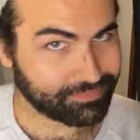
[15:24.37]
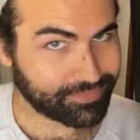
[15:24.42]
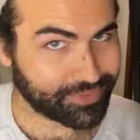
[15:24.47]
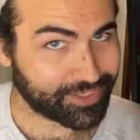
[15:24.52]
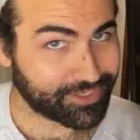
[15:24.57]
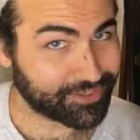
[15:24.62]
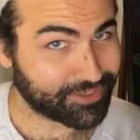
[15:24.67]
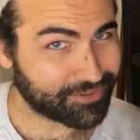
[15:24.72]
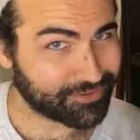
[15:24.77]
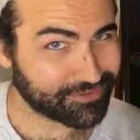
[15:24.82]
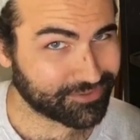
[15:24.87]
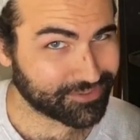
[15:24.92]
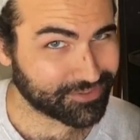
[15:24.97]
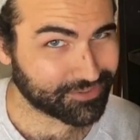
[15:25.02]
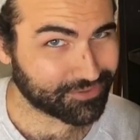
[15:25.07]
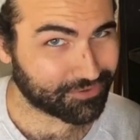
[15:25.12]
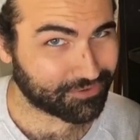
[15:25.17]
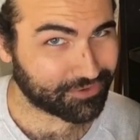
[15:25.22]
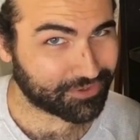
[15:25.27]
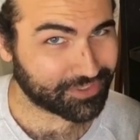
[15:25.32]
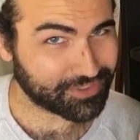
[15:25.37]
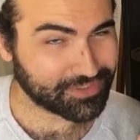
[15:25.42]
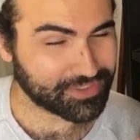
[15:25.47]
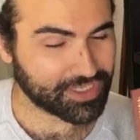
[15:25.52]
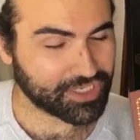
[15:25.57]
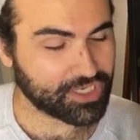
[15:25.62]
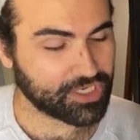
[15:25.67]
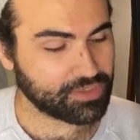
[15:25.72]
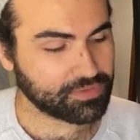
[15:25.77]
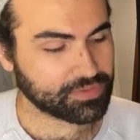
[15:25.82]
And other stories.
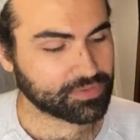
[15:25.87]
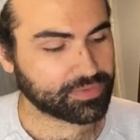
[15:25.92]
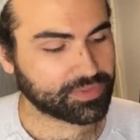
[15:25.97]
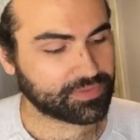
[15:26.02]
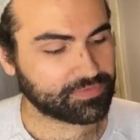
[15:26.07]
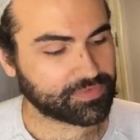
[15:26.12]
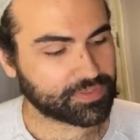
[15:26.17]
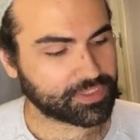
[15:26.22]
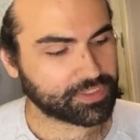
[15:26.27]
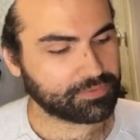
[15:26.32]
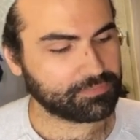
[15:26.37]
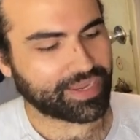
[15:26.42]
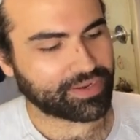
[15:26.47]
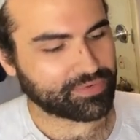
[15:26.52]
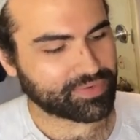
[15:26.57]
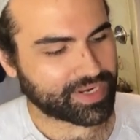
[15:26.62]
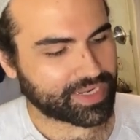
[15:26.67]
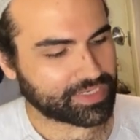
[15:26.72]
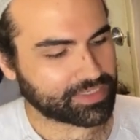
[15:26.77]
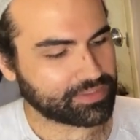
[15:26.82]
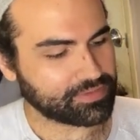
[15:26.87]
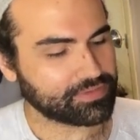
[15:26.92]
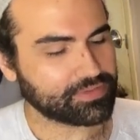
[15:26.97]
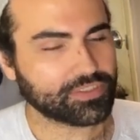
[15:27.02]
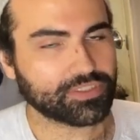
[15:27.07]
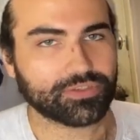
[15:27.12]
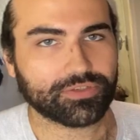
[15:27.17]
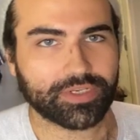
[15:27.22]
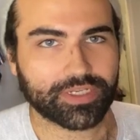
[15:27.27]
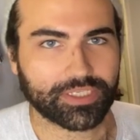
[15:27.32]
You know what's really funny? I read The
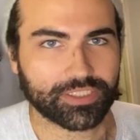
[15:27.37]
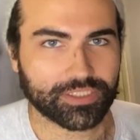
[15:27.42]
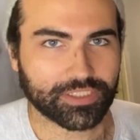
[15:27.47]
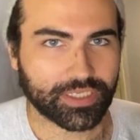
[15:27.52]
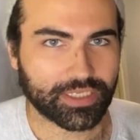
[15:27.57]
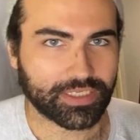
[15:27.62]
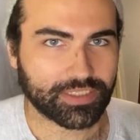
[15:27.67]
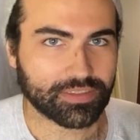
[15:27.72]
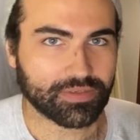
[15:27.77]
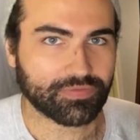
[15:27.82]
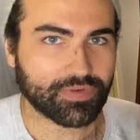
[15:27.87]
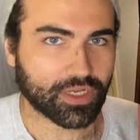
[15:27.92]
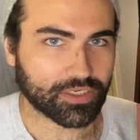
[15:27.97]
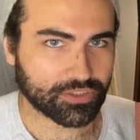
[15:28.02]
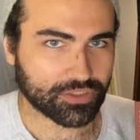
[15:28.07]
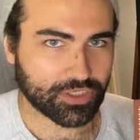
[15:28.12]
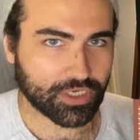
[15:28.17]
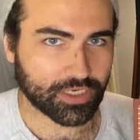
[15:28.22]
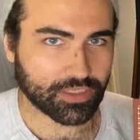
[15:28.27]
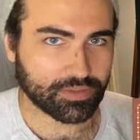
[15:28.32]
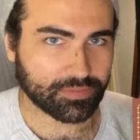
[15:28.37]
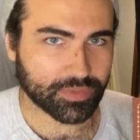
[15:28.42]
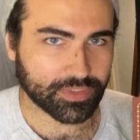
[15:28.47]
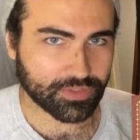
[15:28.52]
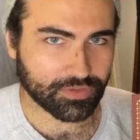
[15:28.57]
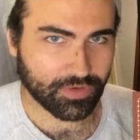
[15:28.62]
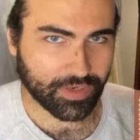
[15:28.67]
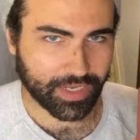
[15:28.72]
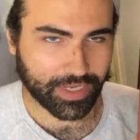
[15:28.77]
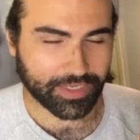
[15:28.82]
Strange Case of Dr. Jekyll and
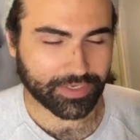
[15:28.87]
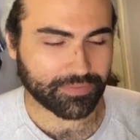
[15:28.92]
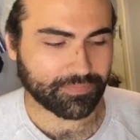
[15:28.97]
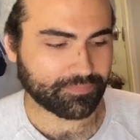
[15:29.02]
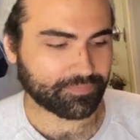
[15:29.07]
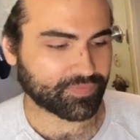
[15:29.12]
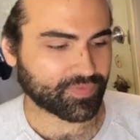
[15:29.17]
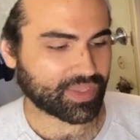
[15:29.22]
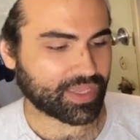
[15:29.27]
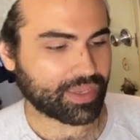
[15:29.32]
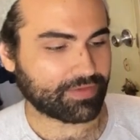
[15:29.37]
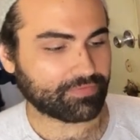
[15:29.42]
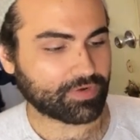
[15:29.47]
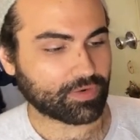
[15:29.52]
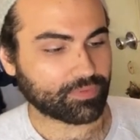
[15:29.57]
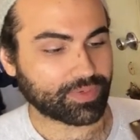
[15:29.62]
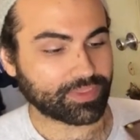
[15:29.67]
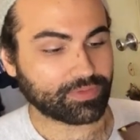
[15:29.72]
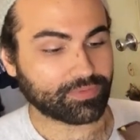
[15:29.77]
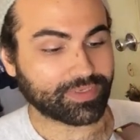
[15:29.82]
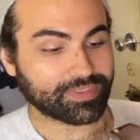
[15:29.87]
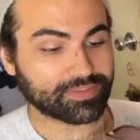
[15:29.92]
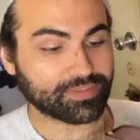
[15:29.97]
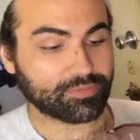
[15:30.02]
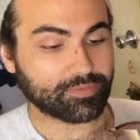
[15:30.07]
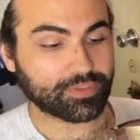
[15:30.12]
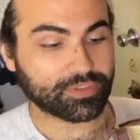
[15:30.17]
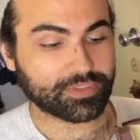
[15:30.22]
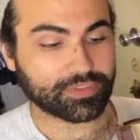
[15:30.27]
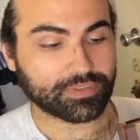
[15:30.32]
Mr. Hyde. Have not read the rest of
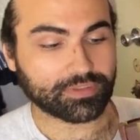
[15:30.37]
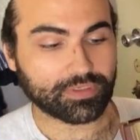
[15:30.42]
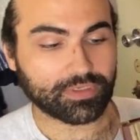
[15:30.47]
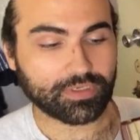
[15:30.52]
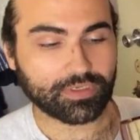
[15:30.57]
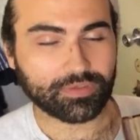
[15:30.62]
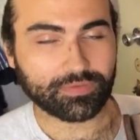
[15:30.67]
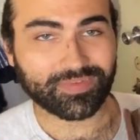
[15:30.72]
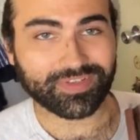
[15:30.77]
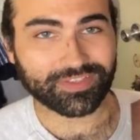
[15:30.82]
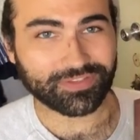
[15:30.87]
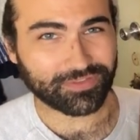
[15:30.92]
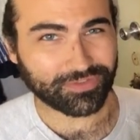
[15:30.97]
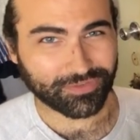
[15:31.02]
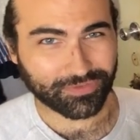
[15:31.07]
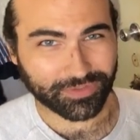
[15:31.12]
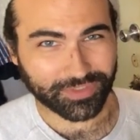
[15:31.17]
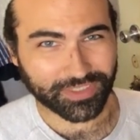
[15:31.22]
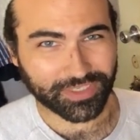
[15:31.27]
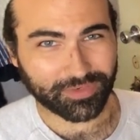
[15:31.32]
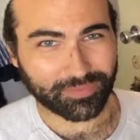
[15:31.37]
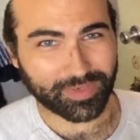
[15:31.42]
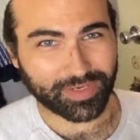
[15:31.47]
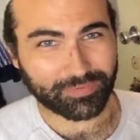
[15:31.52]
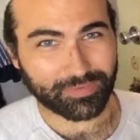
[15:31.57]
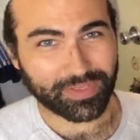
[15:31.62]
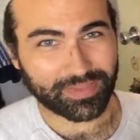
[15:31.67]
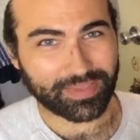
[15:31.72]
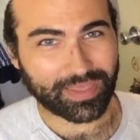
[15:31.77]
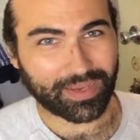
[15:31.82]
the books, rest of the stories here, but I
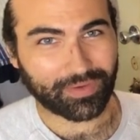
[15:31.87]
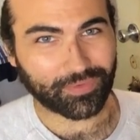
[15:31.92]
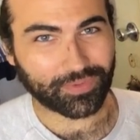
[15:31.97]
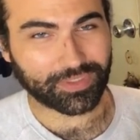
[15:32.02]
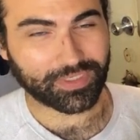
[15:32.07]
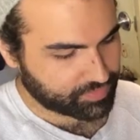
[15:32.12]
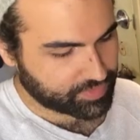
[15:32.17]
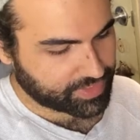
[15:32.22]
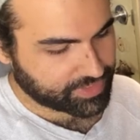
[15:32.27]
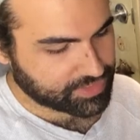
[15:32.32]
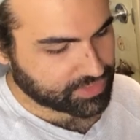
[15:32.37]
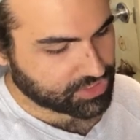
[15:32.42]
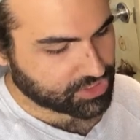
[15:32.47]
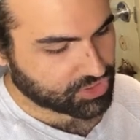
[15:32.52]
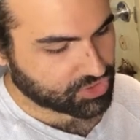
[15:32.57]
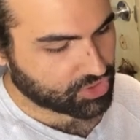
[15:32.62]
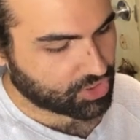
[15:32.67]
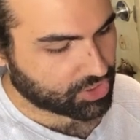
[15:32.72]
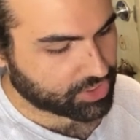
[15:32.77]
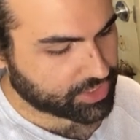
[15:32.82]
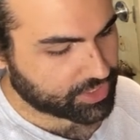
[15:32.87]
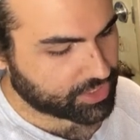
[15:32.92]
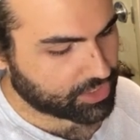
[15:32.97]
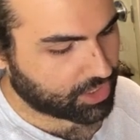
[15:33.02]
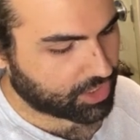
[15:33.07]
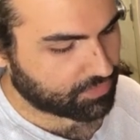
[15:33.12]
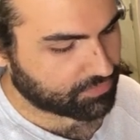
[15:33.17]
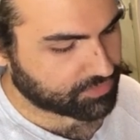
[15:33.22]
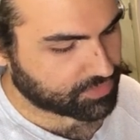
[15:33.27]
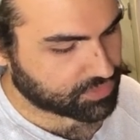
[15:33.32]
read that one. They started
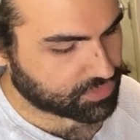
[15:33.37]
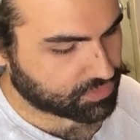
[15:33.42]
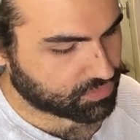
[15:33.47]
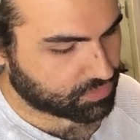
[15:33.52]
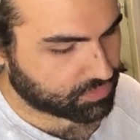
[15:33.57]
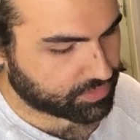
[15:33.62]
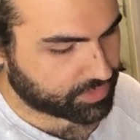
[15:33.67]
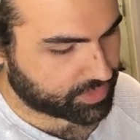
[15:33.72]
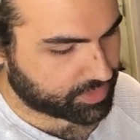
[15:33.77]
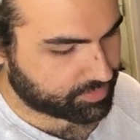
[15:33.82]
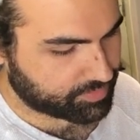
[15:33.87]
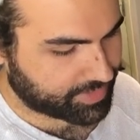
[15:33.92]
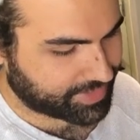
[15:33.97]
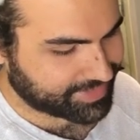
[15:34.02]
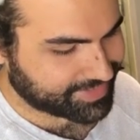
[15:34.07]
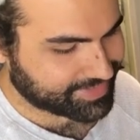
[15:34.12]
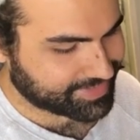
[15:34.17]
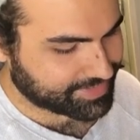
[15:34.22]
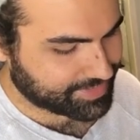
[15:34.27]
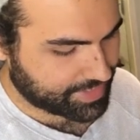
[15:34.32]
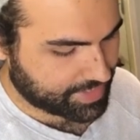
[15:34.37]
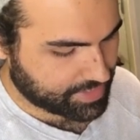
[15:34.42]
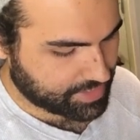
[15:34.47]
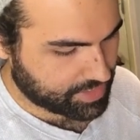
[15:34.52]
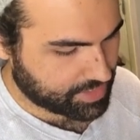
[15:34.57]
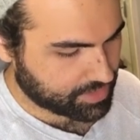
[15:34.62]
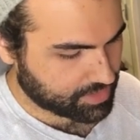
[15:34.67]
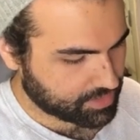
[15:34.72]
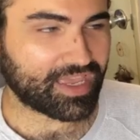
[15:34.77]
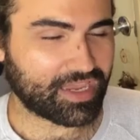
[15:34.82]
off the story by
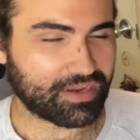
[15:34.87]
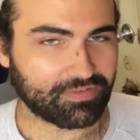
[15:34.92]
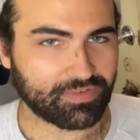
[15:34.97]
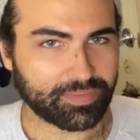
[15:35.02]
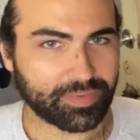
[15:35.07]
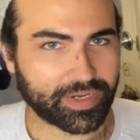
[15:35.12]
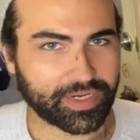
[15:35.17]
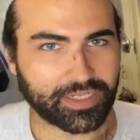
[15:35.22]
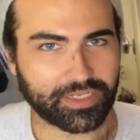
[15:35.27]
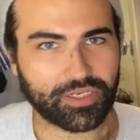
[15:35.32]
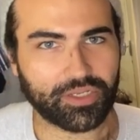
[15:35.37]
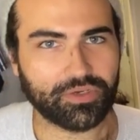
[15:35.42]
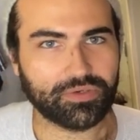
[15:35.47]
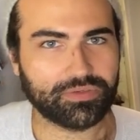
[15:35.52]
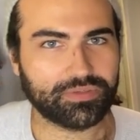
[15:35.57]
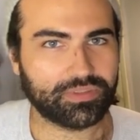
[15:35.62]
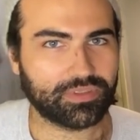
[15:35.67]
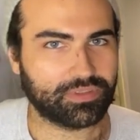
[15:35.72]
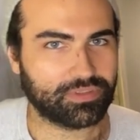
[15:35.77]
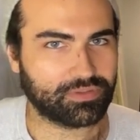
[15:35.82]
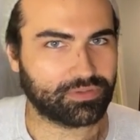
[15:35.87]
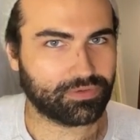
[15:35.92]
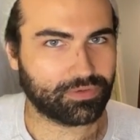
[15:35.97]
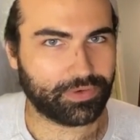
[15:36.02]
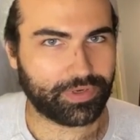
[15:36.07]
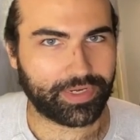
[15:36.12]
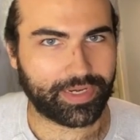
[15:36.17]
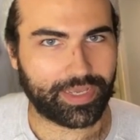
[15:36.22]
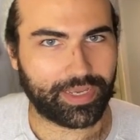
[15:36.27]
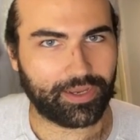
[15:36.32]
saying, everybody knows the
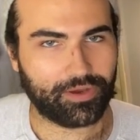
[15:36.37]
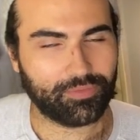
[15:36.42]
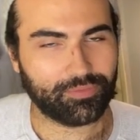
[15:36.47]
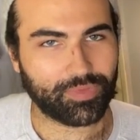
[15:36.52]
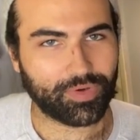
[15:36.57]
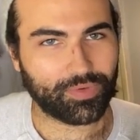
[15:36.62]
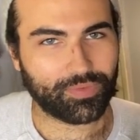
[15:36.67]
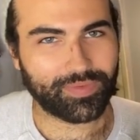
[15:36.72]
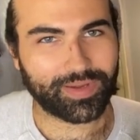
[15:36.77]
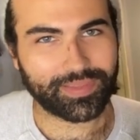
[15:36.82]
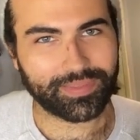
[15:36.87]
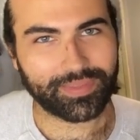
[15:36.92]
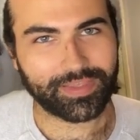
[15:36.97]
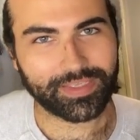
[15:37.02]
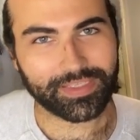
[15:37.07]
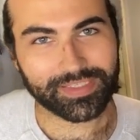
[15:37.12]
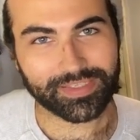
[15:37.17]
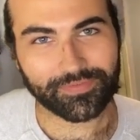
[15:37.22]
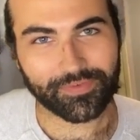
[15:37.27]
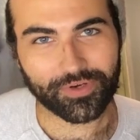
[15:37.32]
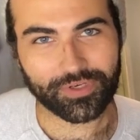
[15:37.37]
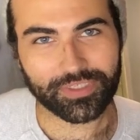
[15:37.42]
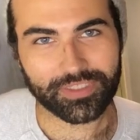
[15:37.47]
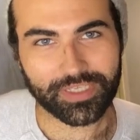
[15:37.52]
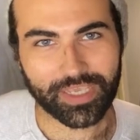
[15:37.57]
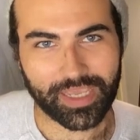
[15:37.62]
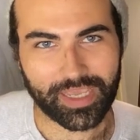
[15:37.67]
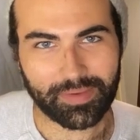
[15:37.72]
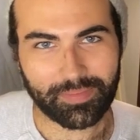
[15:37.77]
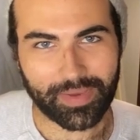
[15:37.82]
story now, but when this first
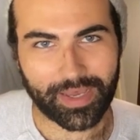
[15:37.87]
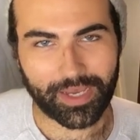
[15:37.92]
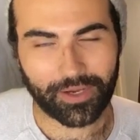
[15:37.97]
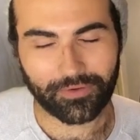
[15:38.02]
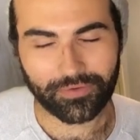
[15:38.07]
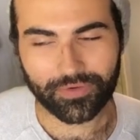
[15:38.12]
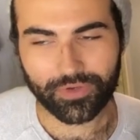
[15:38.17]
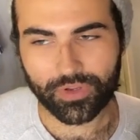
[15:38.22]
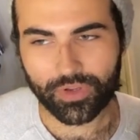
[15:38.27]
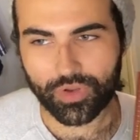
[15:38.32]
came out,